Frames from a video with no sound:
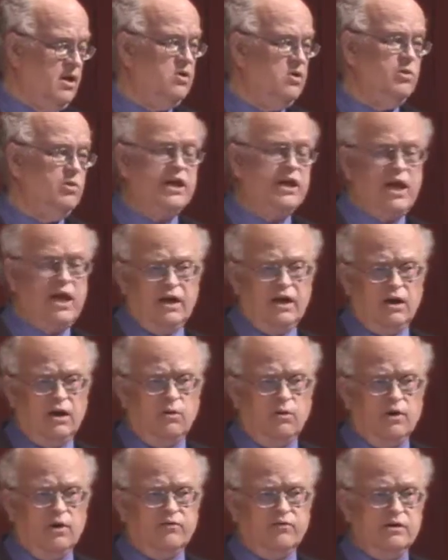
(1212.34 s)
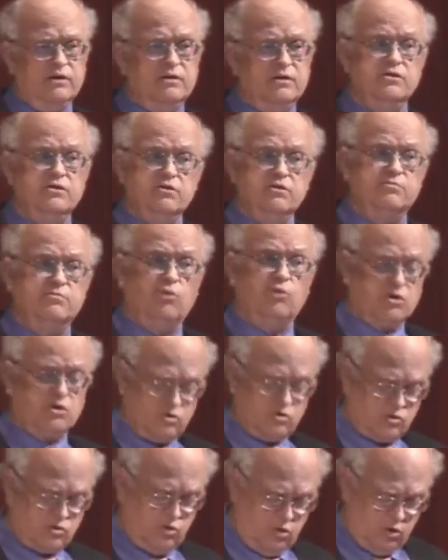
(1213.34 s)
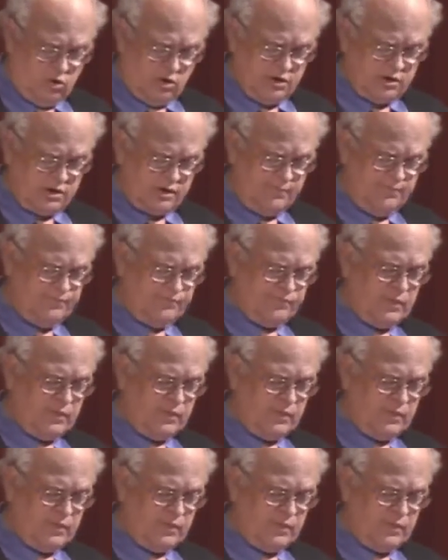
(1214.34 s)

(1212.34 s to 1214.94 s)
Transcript: We can, however, use more cores.